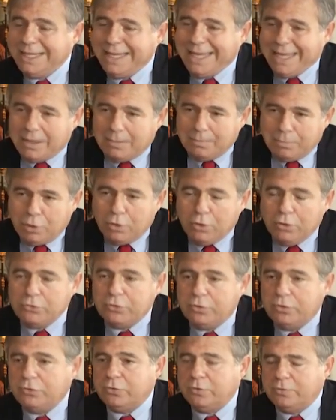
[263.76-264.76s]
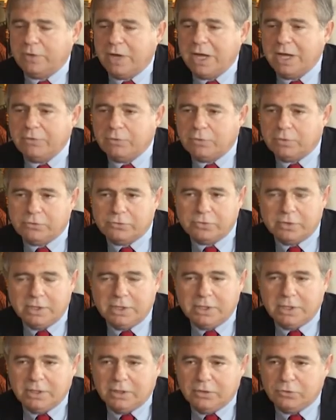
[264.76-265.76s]
and oppose the survivors
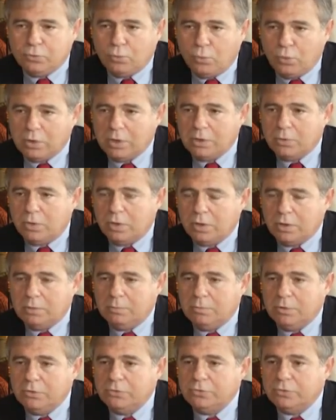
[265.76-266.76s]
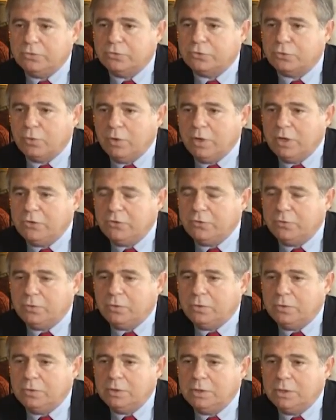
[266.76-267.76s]
is really one of the most
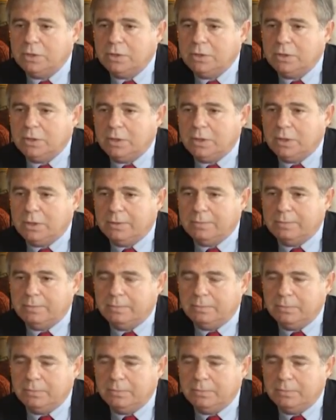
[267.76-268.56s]
disgraceful uh,